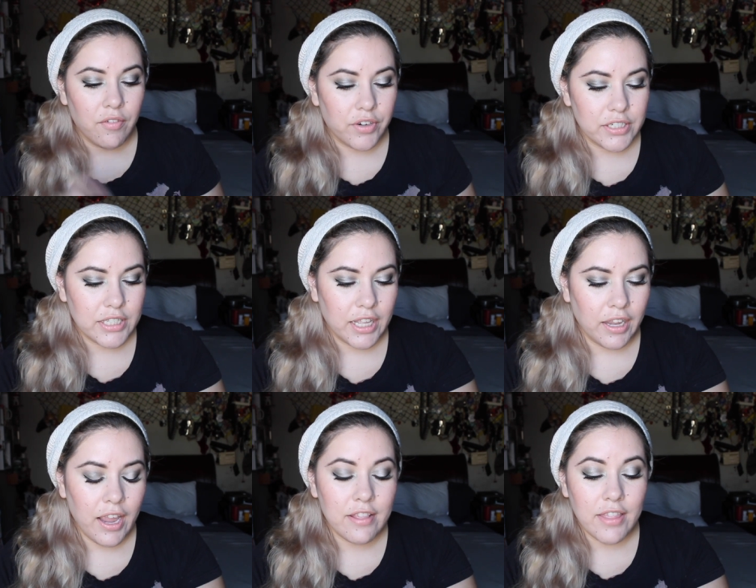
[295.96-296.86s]
first
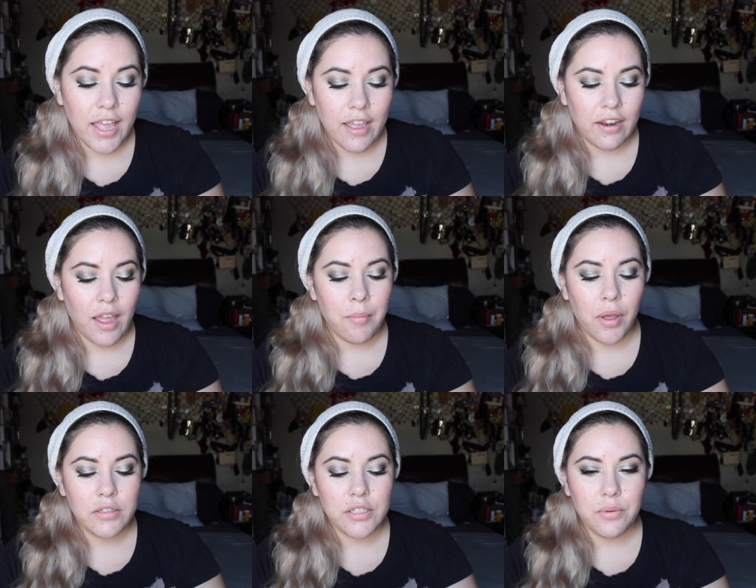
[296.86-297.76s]
thing. And then I'm
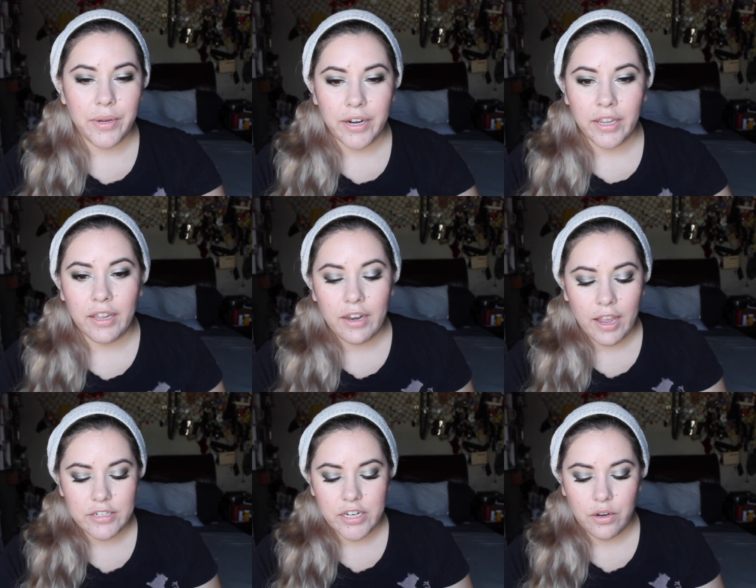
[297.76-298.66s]
also wearing an
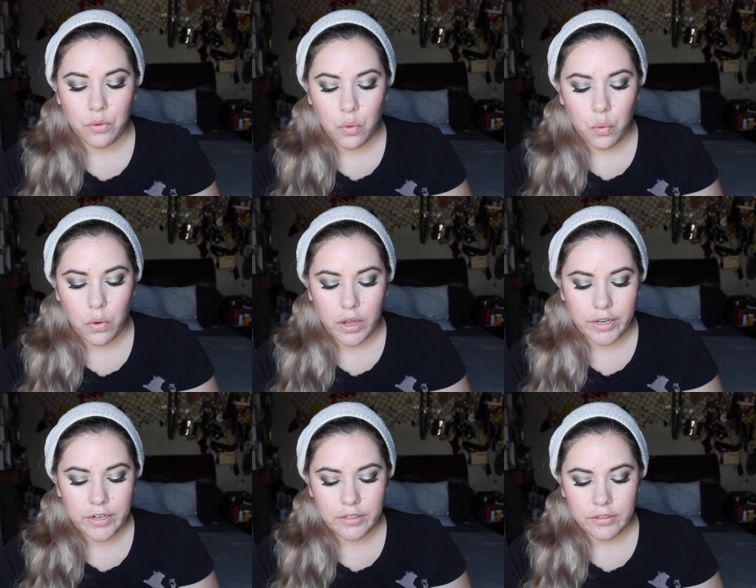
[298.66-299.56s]
eyeshadow
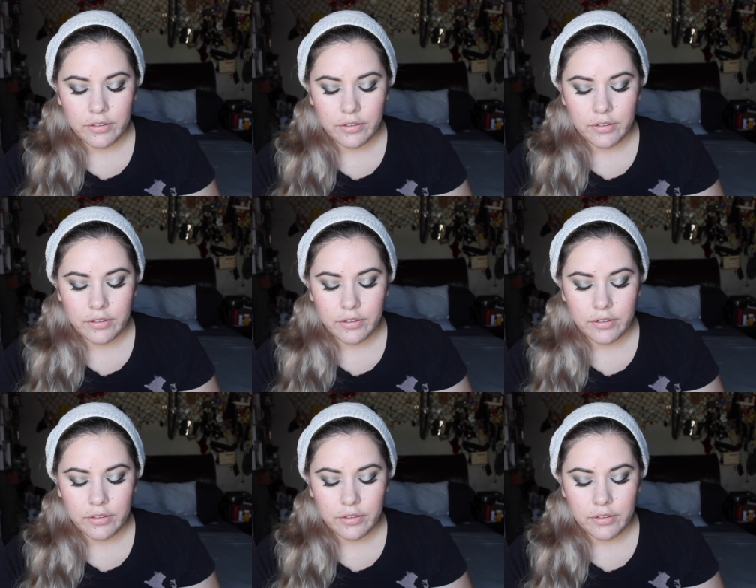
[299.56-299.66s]
quad,